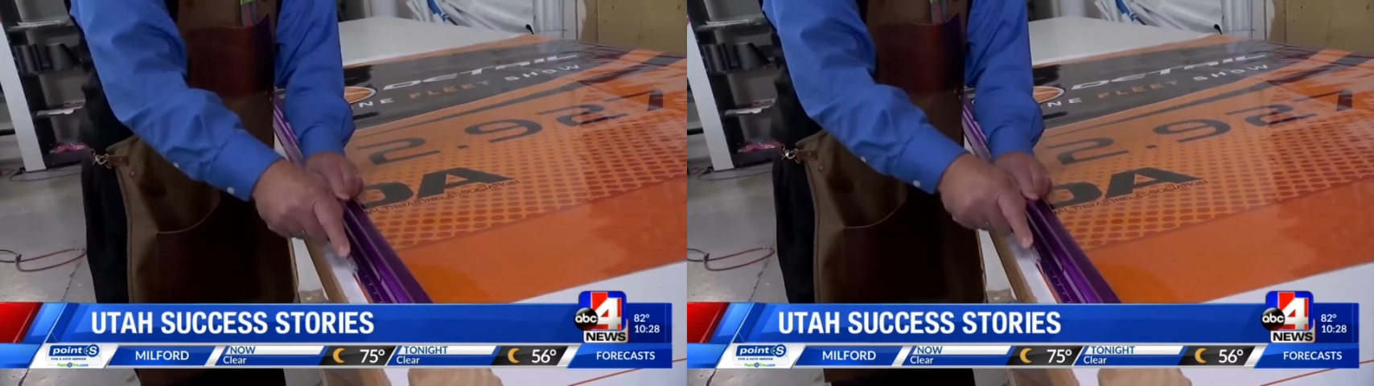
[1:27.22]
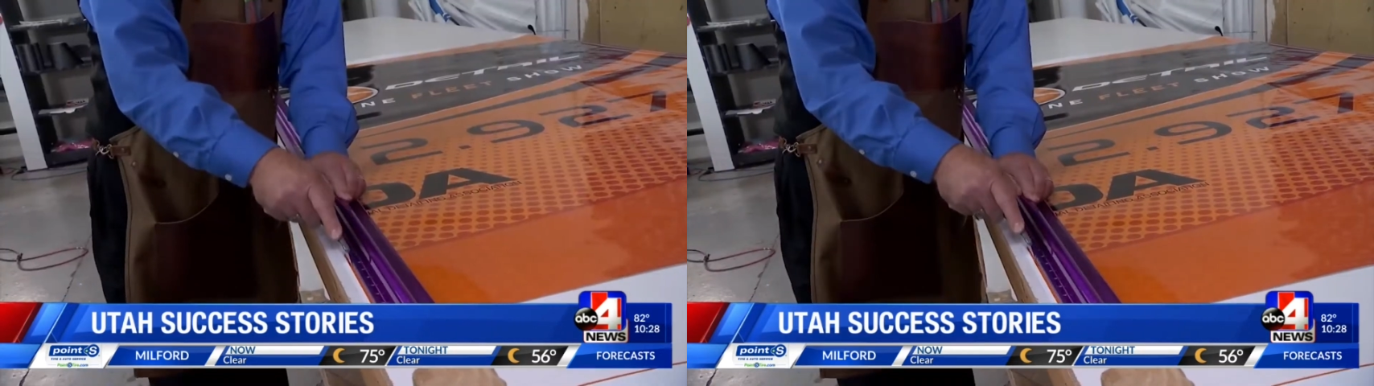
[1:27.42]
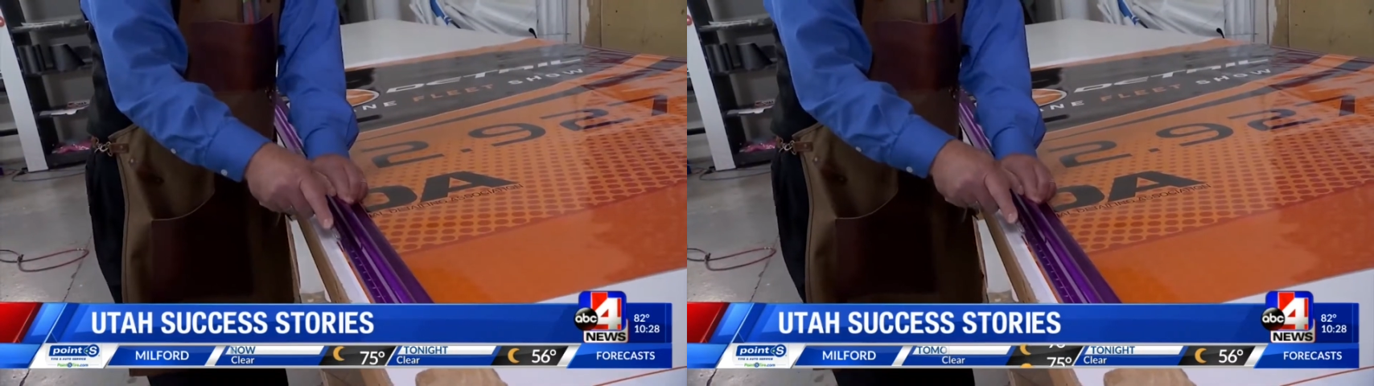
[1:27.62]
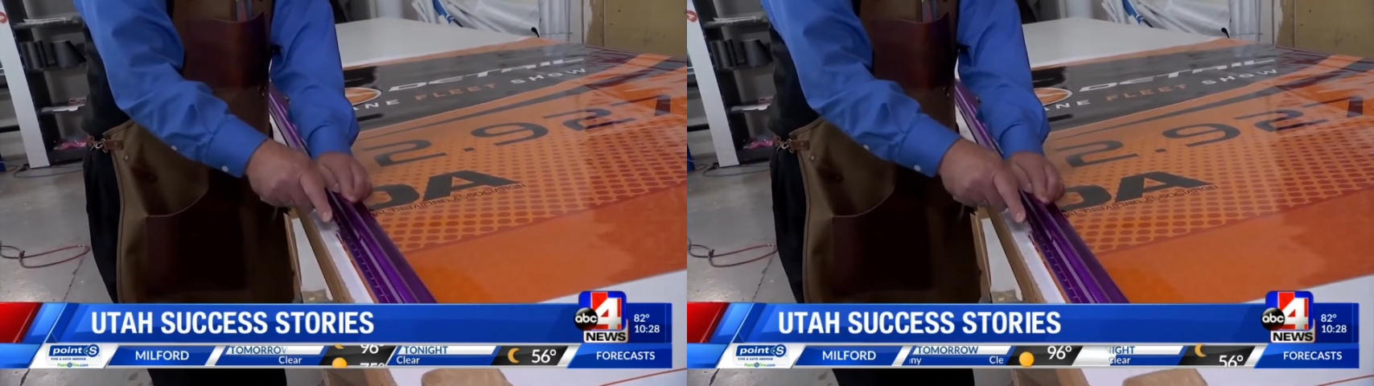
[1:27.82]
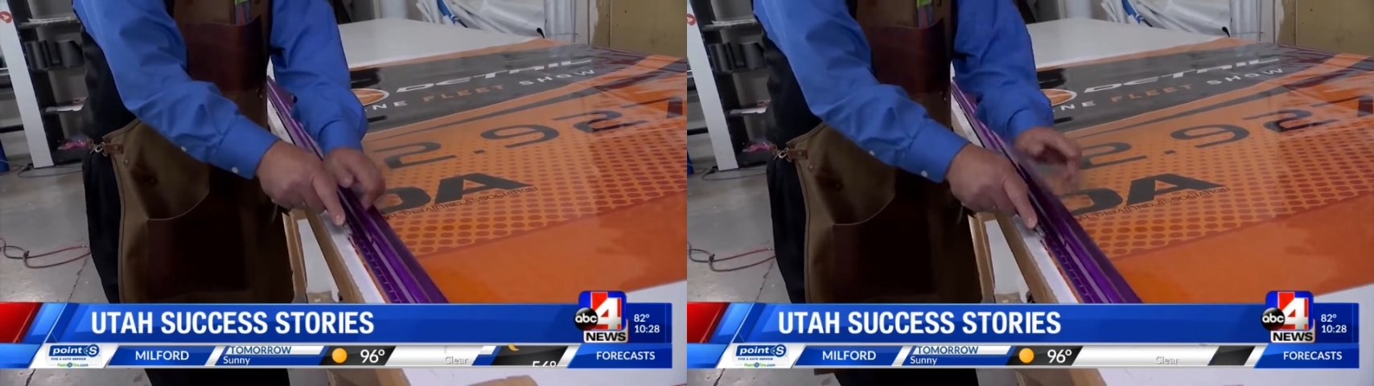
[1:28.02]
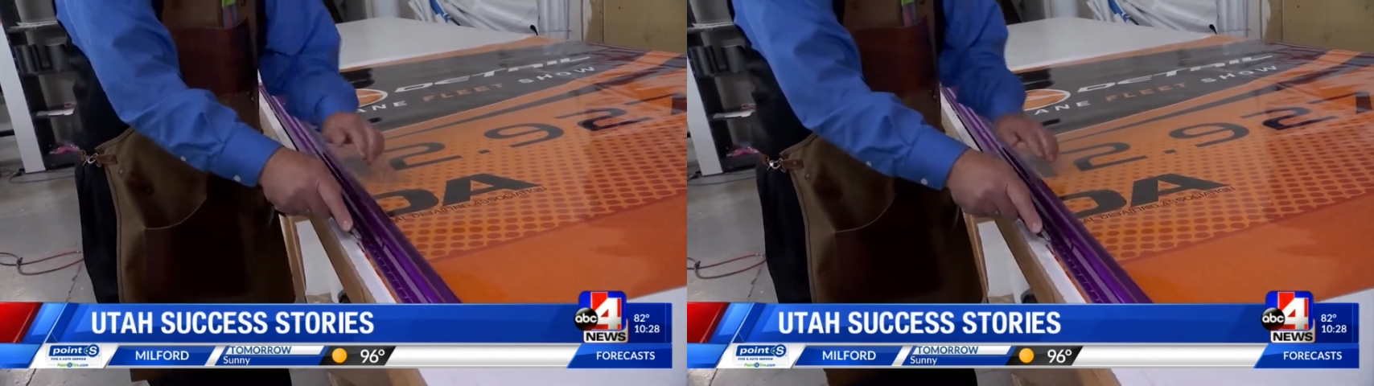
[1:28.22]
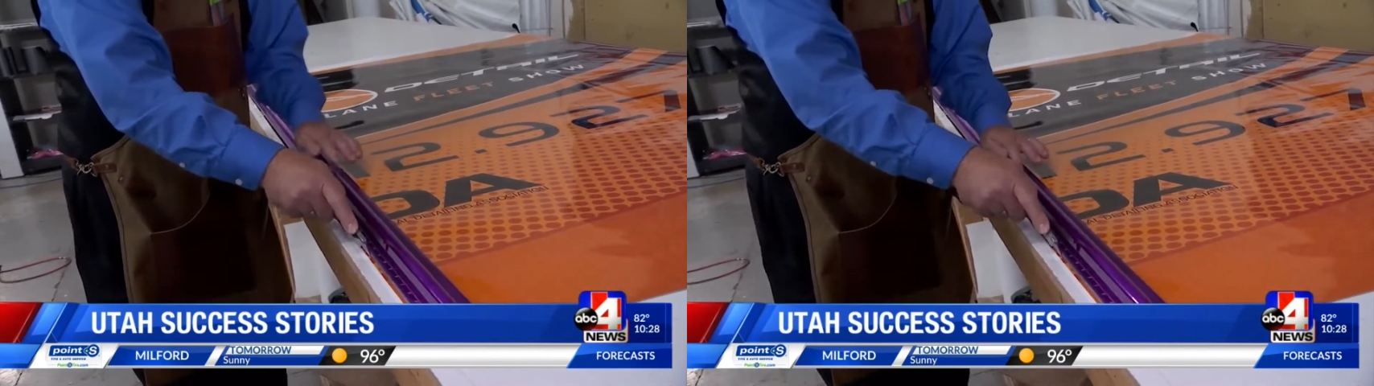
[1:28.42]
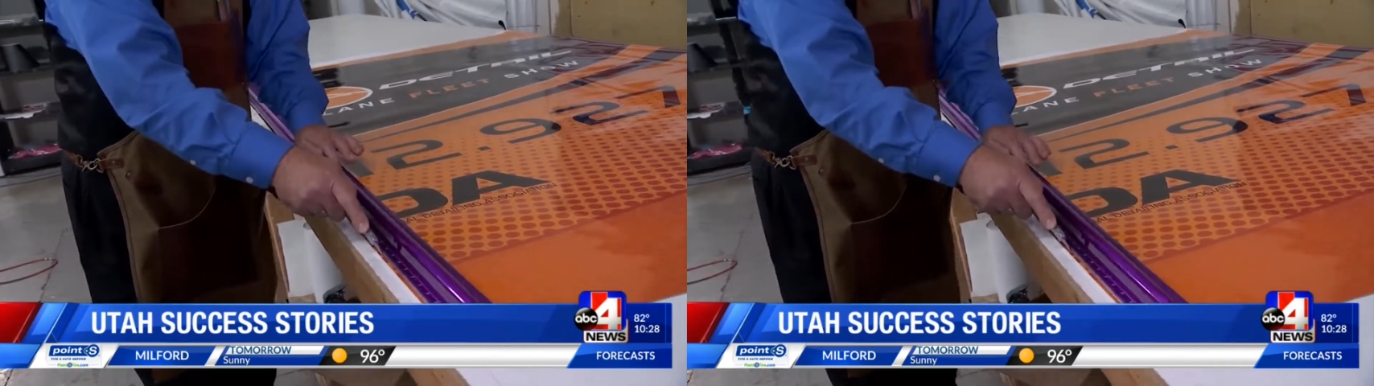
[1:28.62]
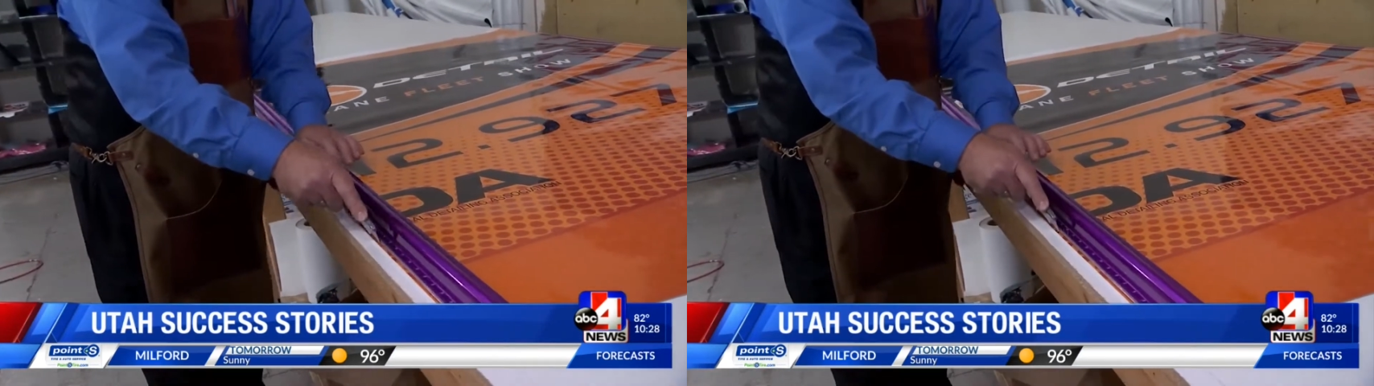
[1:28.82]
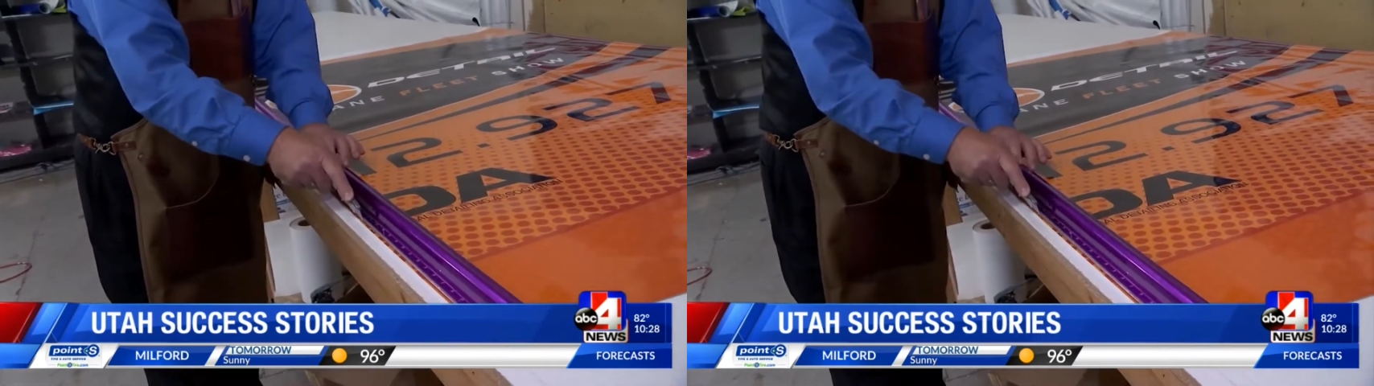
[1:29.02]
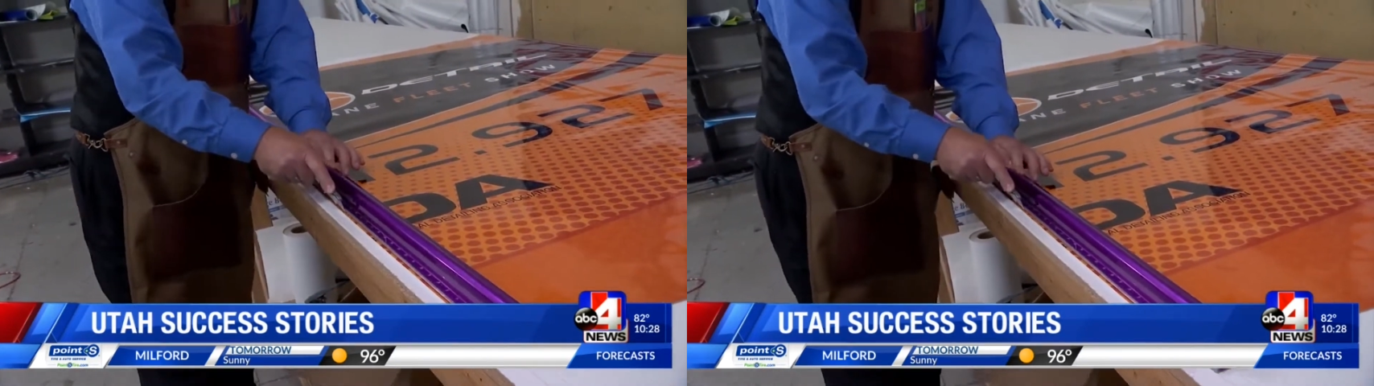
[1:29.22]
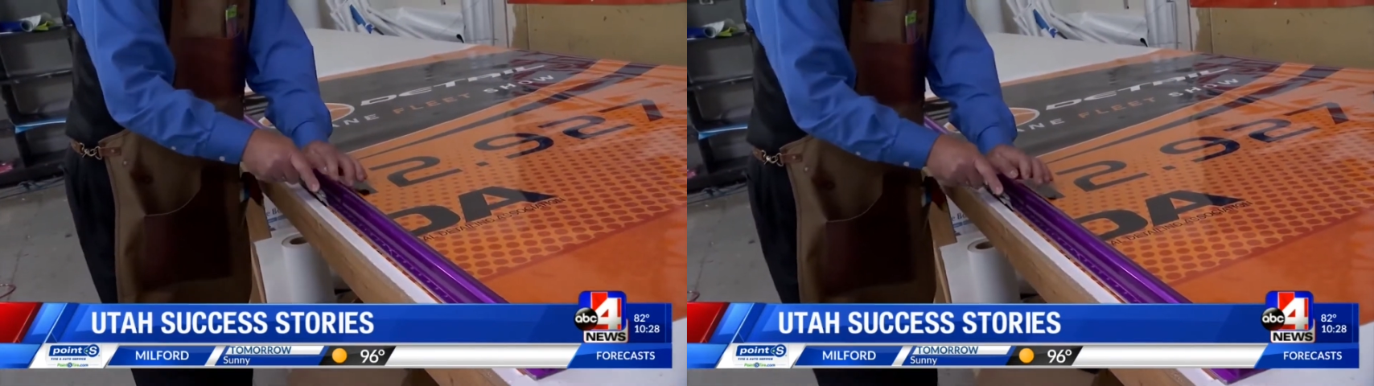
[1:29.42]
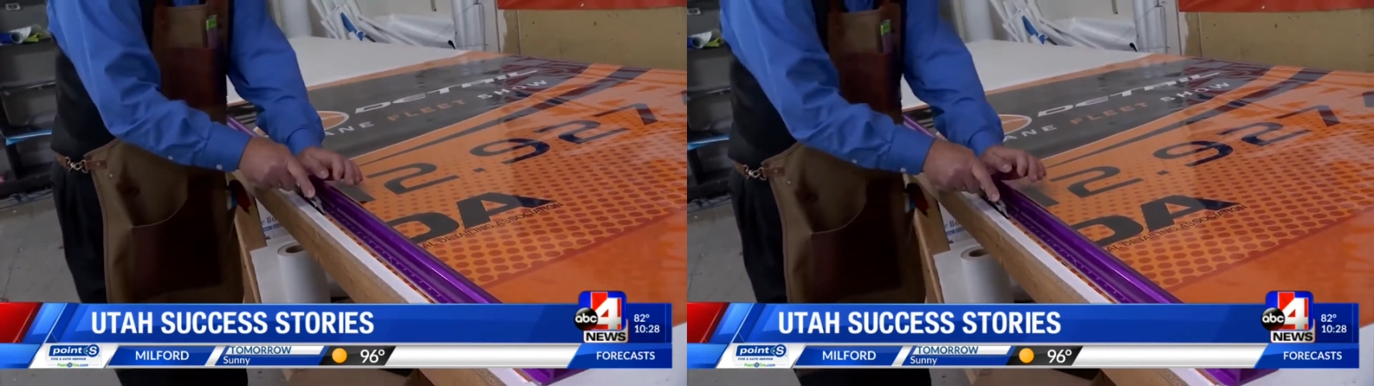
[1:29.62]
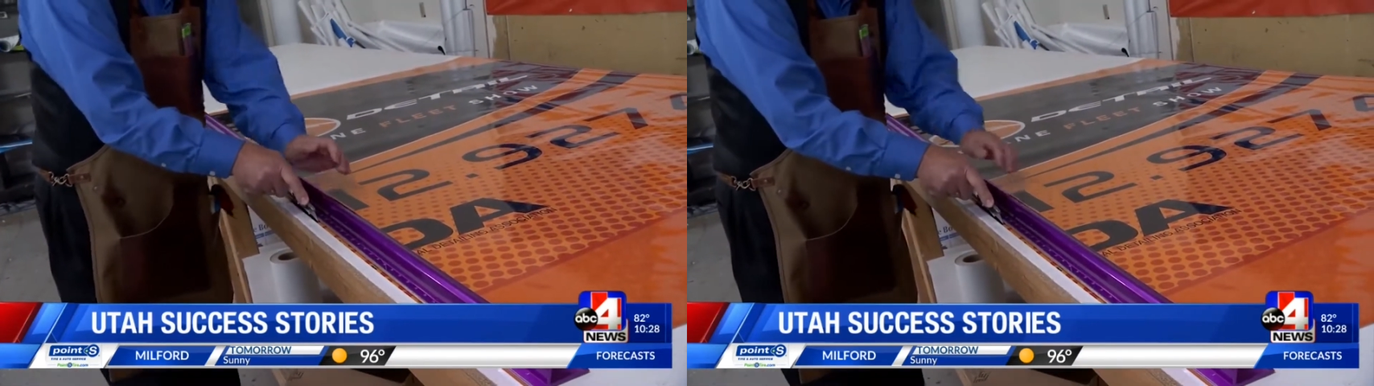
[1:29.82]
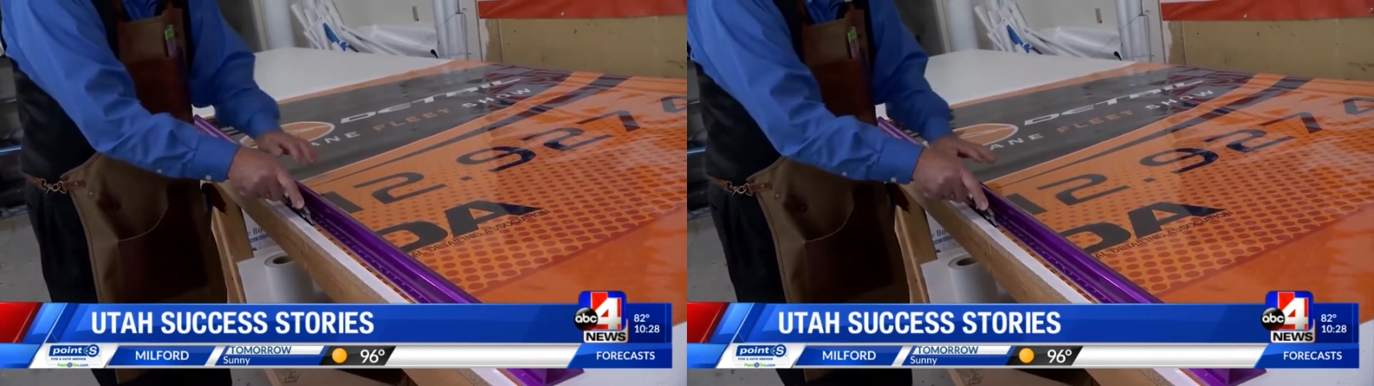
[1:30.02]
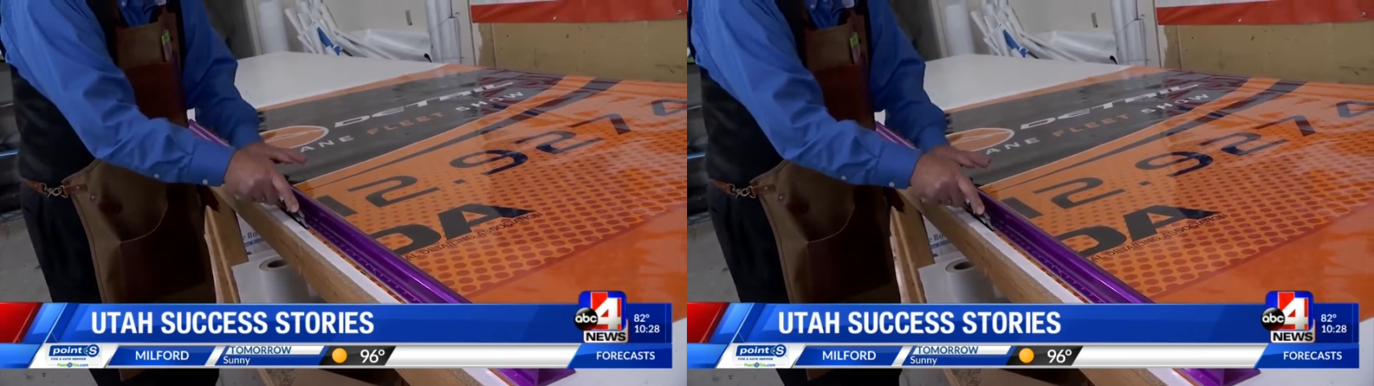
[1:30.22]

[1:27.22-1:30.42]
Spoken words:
Nobody's mouth can be seen.